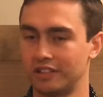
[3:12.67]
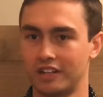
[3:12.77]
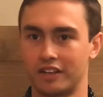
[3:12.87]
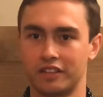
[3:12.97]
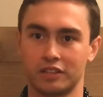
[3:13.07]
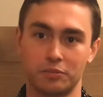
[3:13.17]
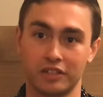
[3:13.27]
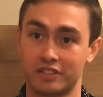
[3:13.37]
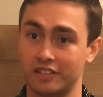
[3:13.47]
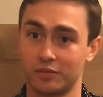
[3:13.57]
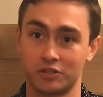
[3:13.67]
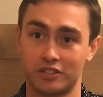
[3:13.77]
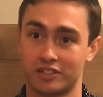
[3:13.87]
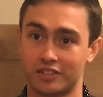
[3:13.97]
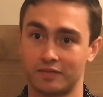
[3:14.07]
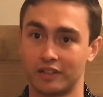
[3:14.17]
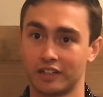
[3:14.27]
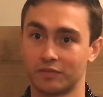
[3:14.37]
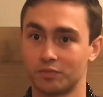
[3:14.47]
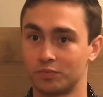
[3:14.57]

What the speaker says: Yeah, I think the biggest thing was just like